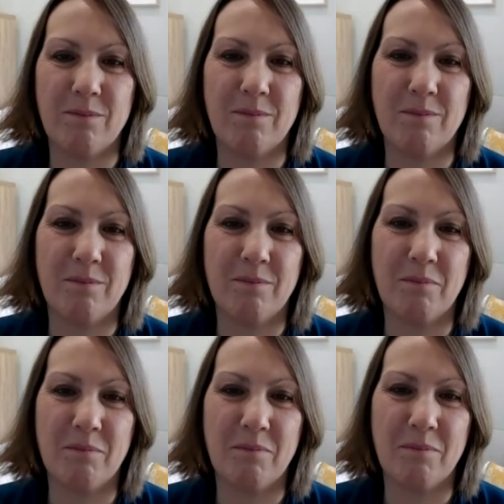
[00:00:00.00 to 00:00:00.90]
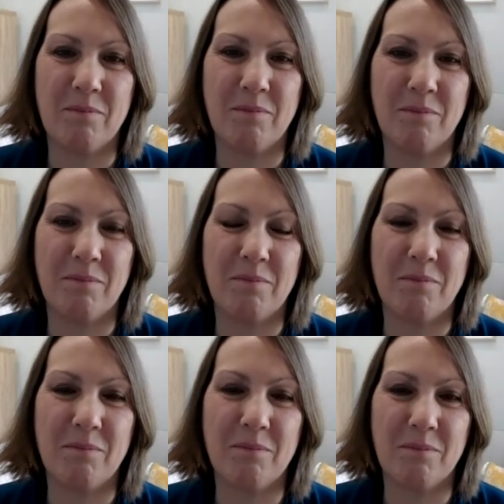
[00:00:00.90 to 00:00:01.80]

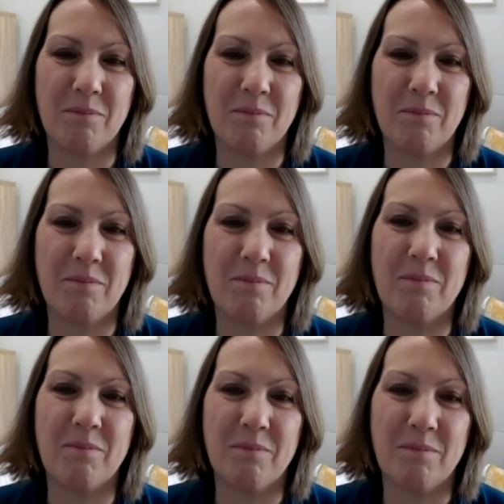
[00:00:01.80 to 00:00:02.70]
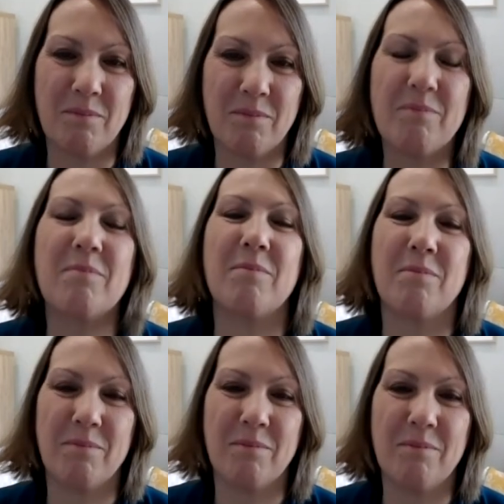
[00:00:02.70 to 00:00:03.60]

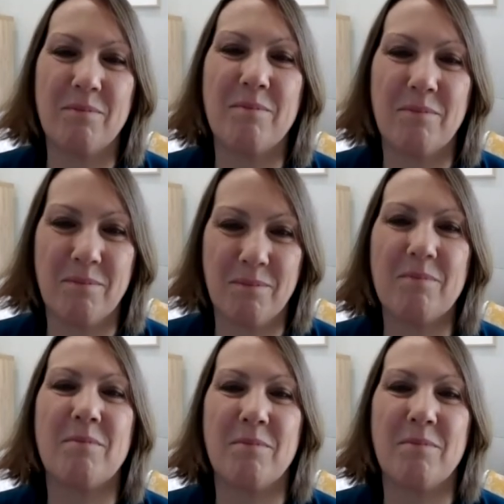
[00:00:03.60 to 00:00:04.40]
No words are spoken by the person on screen.